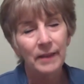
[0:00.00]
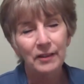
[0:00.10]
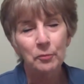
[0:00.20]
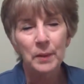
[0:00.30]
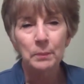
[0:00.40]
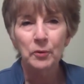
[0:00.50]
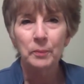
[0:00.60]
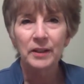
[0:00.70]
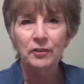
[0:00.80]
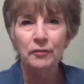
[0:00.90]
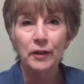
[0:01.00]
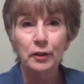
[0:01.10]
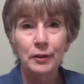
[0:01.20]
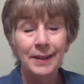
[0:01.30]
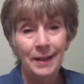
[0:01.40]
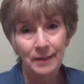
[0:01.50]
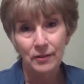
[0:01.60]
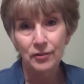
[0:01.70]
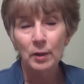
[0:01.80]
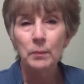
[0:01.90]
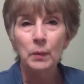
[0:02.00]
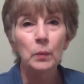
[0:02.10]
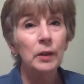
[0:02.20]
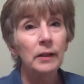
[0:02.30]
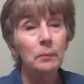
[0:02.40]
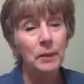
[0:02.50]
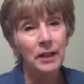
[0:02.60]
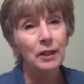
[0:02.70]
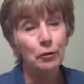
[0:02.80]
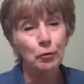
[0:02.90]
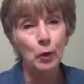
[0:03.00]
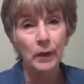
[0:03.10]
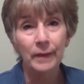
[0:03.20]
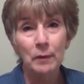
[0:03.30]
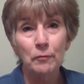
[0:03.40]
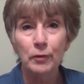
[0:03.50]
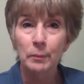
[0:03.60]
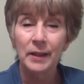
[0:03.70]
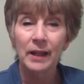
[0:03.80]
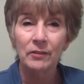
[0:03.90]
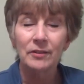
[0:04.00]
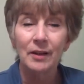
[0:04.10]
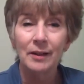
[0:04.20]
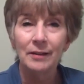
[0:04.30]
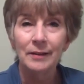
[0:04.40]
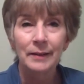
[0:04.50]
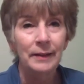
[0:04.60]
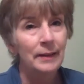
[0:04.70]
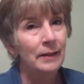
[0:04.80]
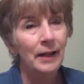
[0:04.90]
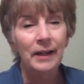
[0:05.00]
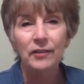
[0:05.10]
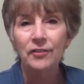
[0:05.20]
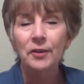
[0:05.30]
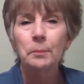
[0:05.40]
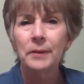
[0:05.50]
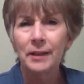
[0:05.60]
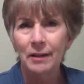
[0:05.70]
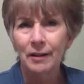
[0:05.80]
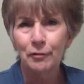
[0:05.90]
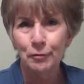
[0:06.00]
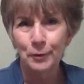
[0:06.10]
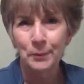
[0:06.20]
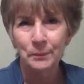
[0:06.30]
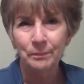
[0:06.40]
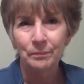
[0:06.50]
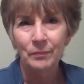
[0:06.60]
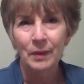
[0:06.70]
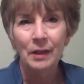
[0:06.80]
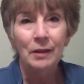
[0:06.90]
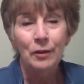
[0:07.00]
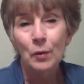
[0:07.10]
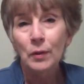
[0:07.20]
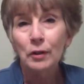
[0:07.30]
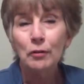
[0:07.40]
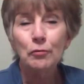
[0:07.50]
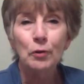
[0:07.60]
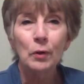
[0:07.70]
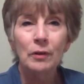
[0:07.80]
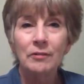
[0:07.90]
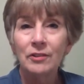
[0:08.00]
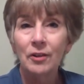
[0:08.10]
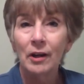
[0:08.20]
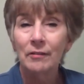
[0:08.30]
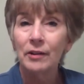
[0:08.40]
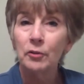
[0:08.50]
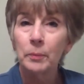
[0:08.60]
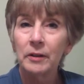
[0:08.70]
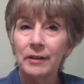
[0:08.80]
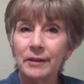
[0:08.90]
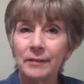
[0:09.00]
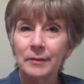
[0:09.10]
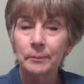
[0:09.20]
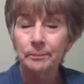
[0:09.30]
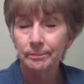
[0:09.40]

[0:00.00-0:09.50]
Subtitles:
That's people's biggest fear, that someone will be controlling them from the outside, and it's simply not true. You can control your entire experience.